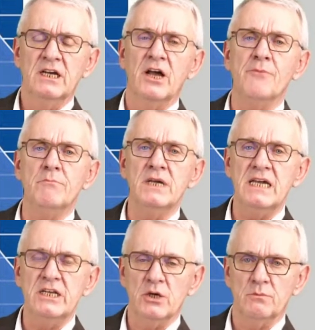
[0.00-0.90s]
a
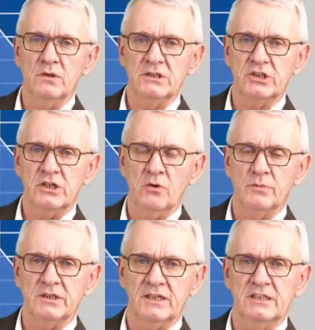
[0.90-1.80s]
medium
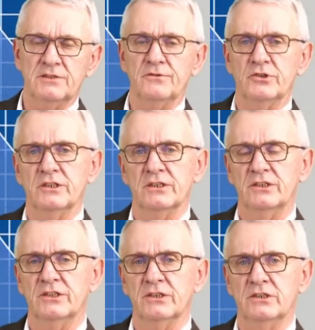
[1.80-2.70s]
geometry is for
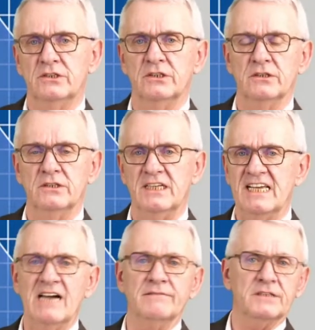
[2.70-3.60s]

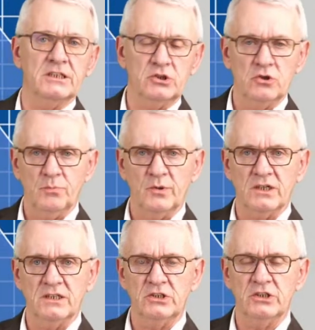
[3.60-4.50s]
the average
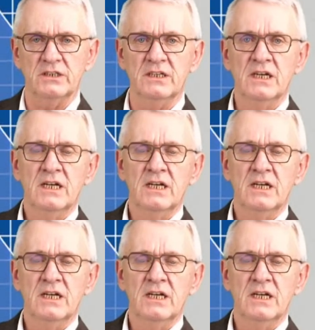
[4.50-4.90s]
operation,